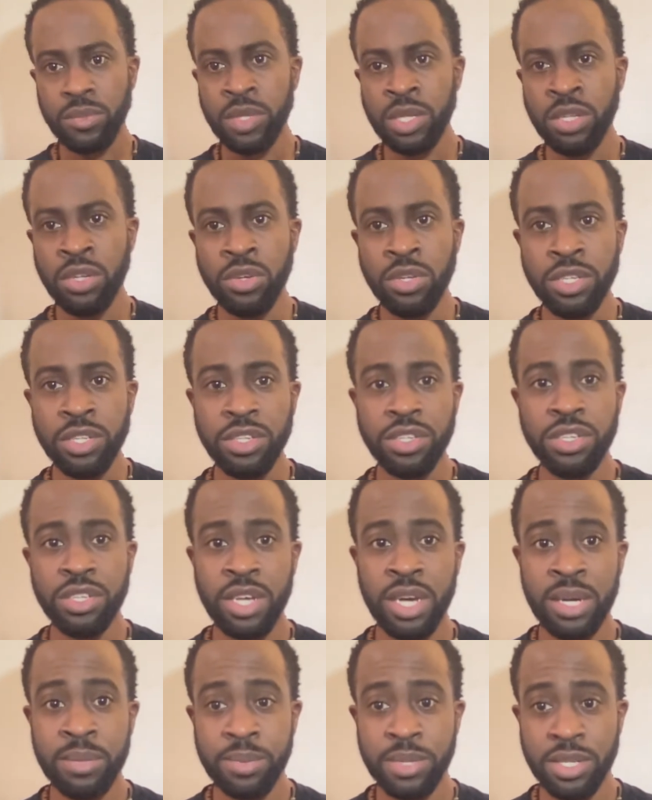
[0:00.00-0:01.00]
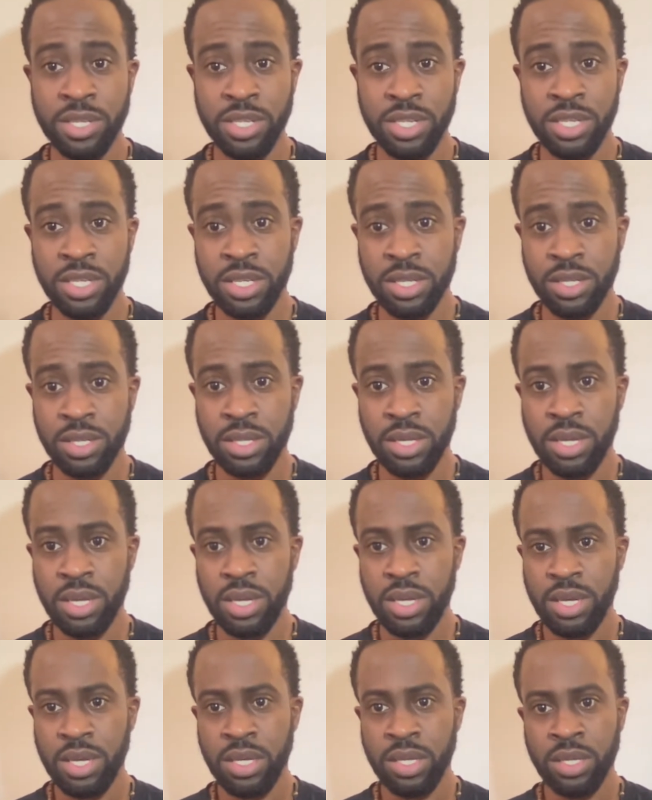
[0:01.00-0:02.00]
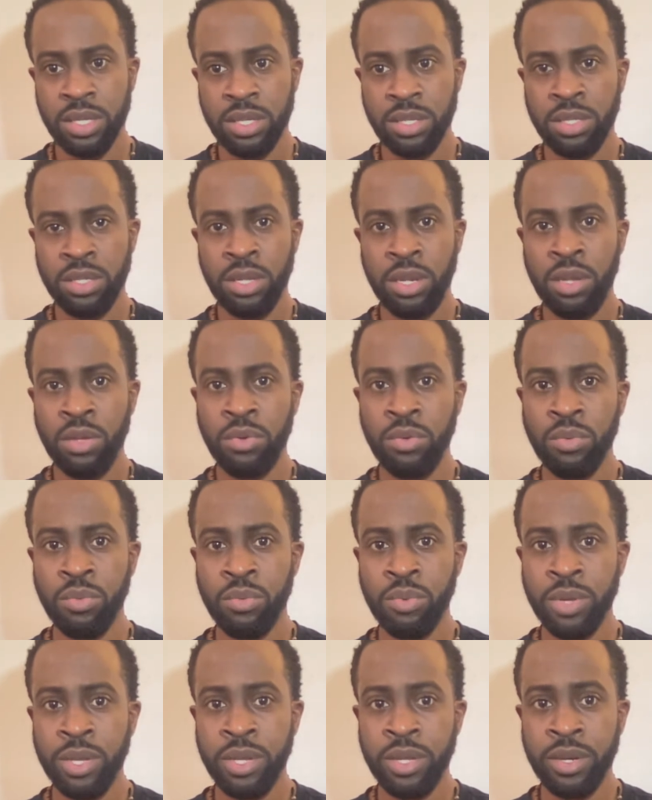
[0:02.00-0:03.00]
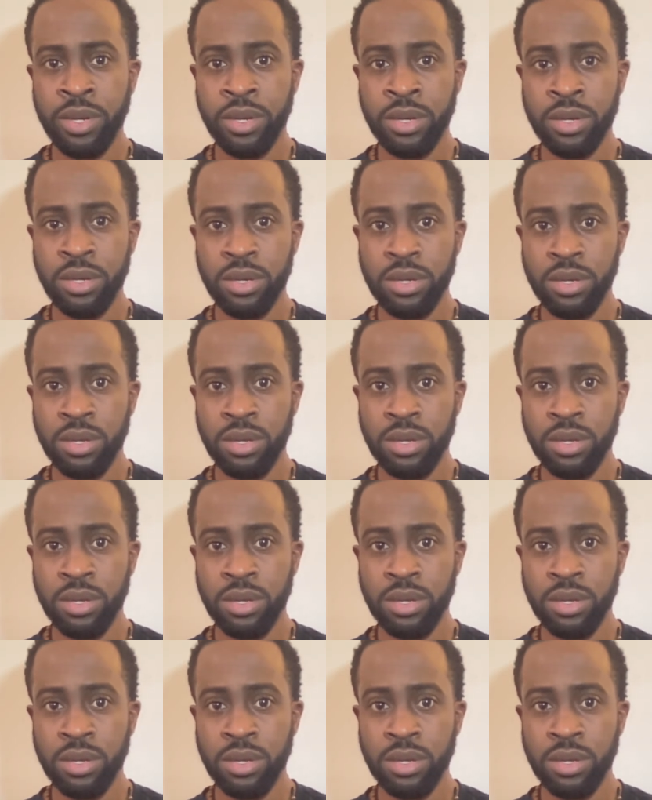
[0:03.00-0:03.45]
Oh, this is the options chain. It's a little weird